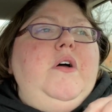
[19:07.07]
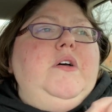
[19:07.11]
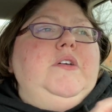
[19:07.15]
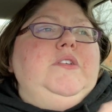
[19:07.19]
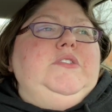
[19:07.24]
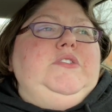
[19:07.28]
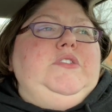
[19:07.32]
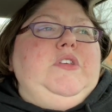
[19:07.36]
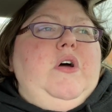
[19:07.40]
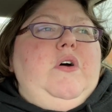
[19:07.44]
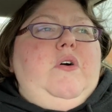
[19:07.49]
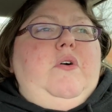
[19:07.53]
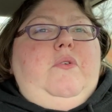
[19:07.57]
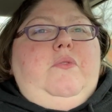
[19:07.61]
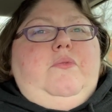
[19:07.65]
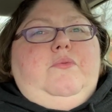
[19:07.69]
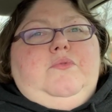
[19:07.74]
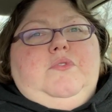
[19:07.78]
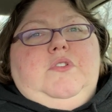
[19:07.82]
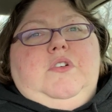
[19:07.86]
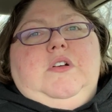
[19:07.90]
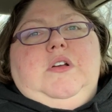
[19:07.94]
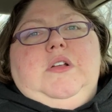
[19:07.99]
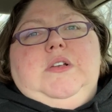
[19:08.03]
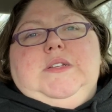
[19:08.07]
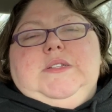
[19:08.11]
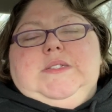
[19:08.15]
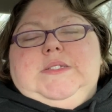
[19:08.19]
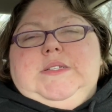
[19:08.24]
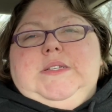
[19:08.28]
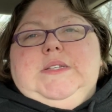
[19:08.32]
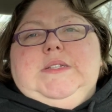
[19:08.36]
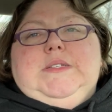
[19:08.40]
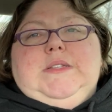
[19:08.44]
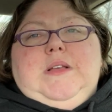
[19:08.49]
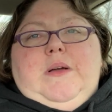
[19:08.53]
So you're going to
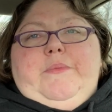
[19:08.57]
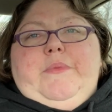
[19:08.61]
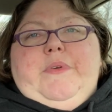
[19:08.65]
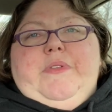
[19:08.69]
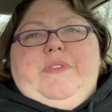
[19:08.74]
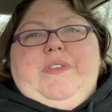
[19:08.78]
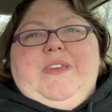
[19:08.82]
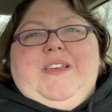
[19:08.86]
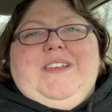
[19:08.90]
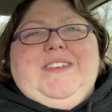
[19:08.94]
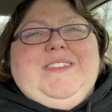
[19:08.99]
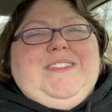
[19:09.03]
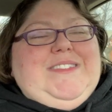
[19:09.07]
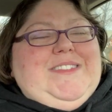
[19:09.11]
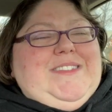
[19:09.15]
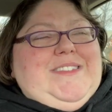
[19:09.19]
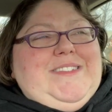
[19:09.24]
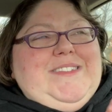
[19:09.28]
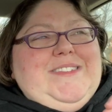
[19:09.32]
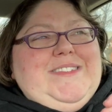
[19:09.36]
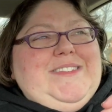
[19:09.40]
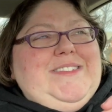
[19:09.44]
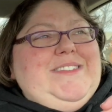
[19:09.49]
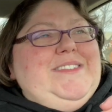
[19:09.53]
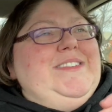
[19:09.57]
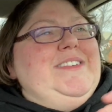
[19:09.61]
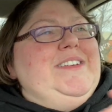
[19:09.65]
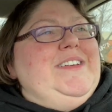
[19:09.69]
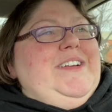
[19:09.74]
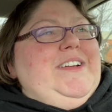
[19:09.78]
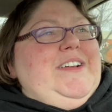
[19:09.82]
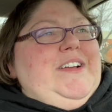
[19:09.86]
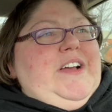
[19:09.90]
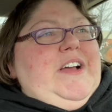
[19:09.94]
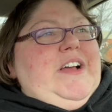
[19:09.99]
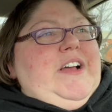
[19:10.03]
see some of these
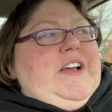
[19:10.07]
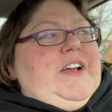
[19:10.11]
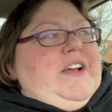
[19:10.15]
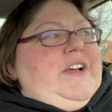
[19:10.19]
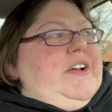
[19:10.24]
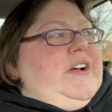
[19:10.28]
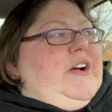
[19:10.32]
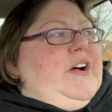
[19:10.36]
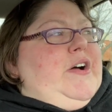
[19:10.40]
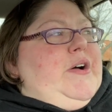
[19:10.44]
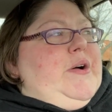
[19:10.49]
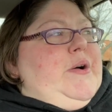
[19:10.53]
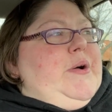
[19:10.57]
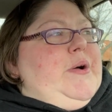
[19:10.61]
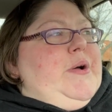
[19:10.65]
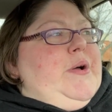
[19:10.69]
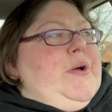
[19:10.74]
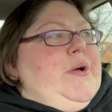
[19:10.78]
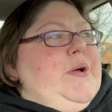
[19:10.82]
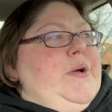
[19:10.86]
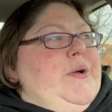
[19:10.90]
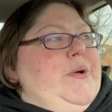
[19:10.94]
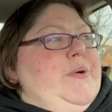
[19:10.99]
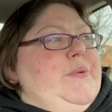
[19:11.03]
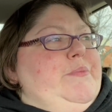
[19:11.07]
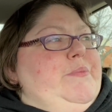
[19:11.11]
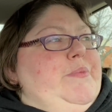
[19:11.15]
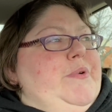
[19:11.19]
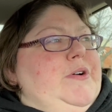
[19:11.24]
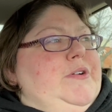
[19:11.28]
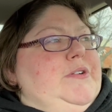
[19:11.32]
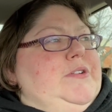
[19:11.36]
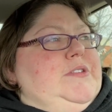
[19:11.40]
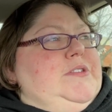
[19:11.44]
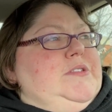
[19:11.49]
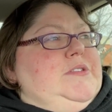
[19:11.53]
uh
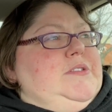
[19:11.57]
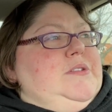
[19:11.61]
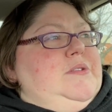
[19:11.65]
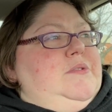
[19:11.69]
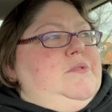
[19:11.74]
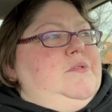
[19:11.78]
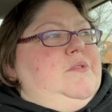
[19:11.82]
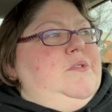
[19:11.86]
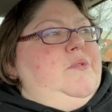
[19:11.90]
books.